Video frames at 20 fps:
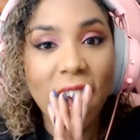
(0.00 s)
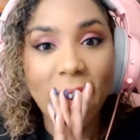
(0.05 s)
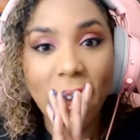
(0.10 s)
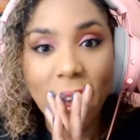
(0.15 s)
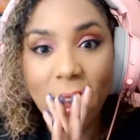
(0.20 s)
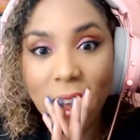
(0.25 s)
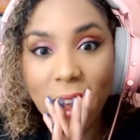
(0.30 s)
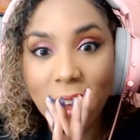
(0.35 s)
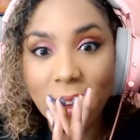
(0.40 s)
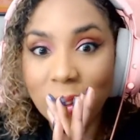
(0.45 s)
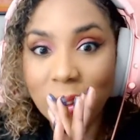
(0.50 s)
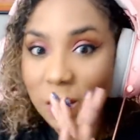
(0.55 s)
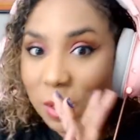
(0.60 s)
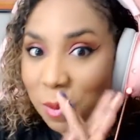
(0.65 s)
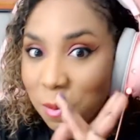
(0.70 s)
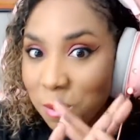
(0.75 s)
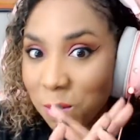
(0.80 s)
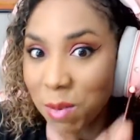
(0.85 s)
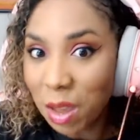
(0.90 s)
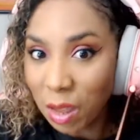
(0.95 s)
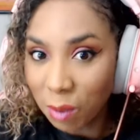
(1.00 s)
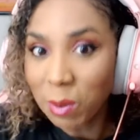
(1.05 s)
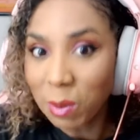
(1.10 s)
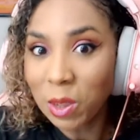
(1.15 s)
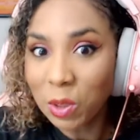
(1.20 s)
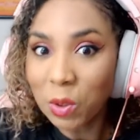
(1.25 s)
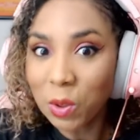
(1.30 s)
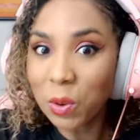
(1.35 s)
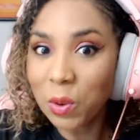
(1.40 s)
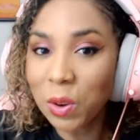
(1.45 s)
And maybe
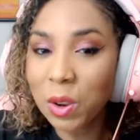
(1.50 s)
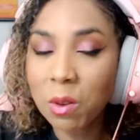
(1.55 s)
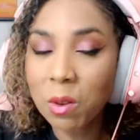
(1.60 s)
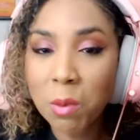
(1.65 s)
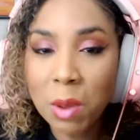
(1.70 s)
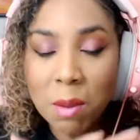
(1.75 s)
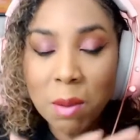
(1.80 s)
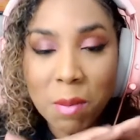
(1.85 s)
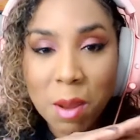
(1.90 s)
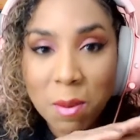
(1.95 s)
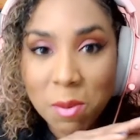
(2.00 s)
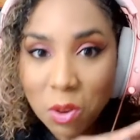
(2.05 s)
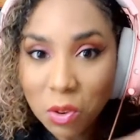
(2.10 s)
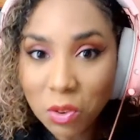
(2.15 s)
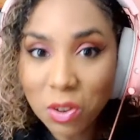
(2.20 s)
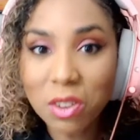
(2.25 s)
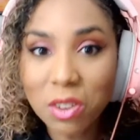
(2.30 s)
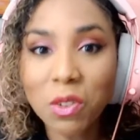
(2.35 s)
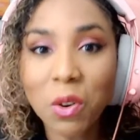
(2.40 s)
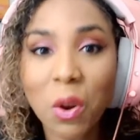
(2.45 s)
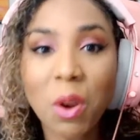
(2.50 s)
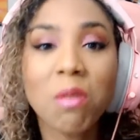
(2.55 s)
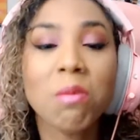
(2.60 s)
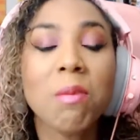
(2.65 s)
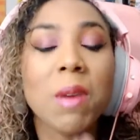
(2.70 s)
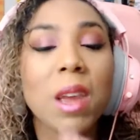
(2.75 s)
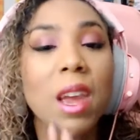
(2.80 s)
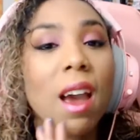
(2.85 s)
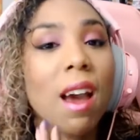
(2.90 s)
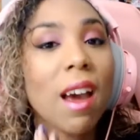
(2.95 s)
you'll agree with me, maybe you'll disagree with
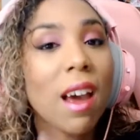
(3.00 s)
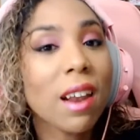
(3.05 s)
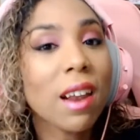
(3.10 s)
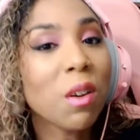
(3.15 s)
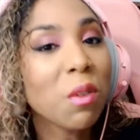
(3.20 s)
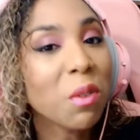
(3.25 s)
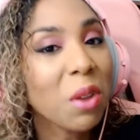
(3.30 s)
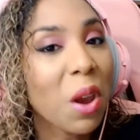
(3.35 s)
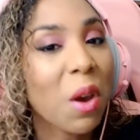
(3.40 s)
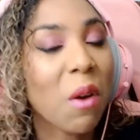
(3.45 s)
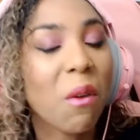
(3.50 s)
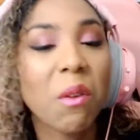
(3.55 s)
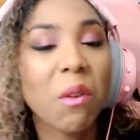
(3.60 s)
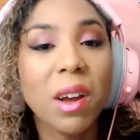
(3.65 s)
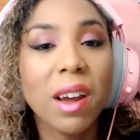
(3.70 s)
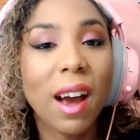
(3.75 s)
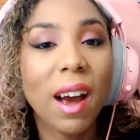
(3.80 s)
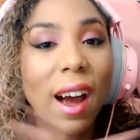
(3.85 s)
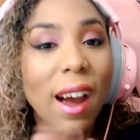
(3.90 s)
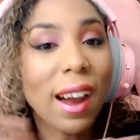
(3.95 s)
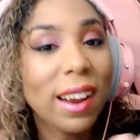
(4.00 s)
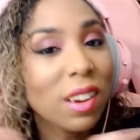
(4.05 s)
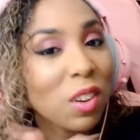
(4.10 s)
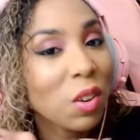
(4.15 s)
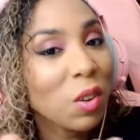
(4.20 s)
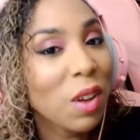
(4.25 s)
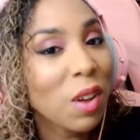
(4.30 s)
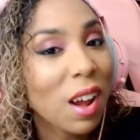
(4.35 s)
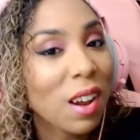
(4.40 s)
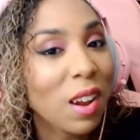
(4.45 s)
me. I don't know. I
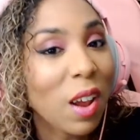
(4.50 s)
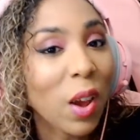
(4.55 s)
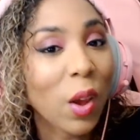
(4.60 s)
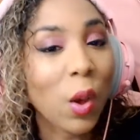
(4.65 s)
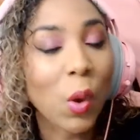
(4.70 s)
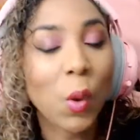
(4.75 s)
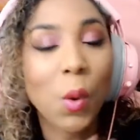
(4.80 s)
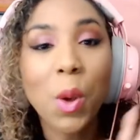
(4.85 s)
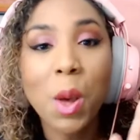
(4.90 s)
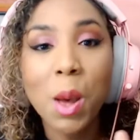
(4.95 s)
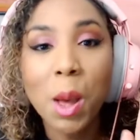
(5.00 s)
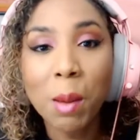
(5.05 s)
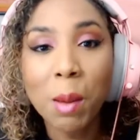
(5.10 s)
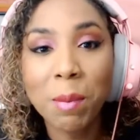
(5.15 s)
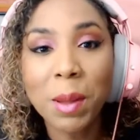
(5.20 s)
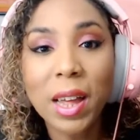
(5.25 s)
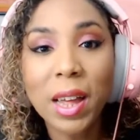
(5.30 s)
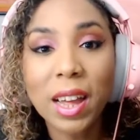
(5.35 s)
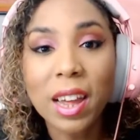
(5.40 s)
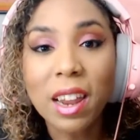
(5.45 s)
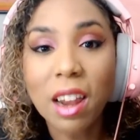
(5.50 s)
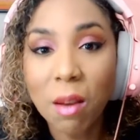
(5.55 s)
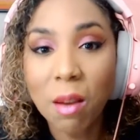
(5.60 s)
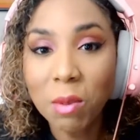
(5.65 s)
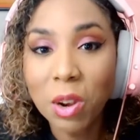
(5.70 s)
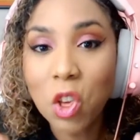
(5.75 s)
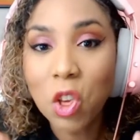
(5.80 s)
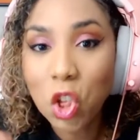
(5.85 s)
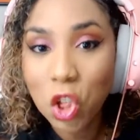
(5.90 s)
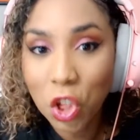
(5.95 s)
do not know. But I'm
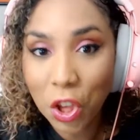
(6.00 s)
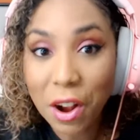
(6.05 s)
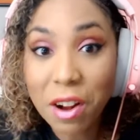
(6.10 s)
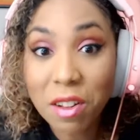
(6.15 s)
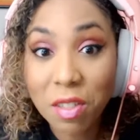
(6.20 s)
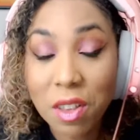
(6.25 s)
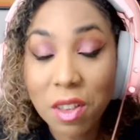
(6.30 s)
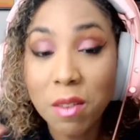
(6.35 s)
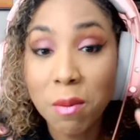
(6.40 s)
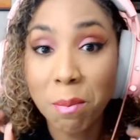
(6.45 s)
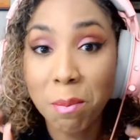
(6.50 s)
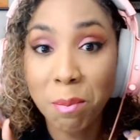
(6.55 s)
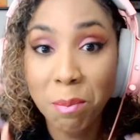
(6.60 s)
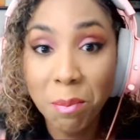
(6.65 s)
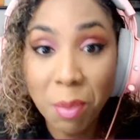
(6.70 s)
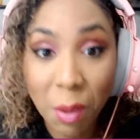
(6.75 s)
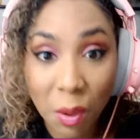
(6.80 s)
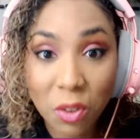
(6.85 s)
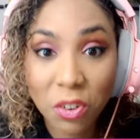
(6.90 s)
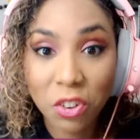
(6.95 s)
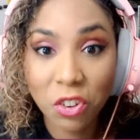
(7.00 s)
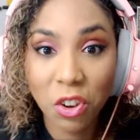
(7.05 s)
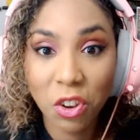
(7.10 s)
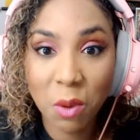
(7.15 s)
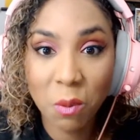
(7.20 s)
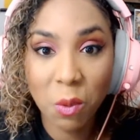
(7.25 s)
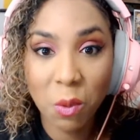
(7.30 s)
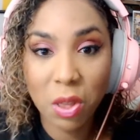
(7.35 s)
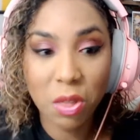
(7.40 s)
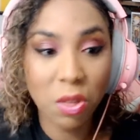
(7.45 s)
going to share this
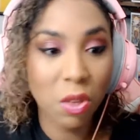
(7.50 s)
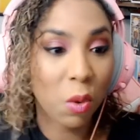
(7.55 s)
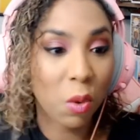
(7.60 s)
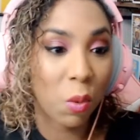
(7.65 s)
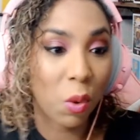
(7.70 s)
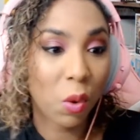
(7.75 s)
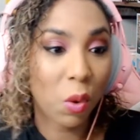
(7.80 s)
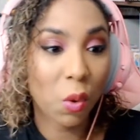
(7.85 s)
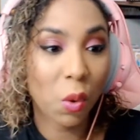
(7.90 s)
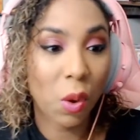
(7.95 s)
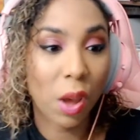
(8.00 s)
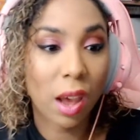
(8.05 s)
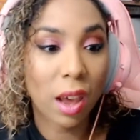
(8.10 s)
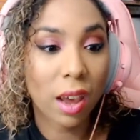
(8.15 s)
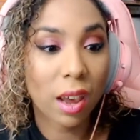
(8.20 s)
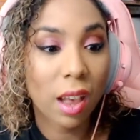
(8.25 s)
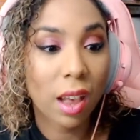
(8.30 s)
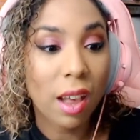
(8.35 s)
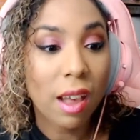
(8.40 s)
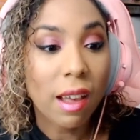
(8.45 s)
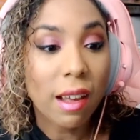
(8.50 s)
bullshit with you real quick.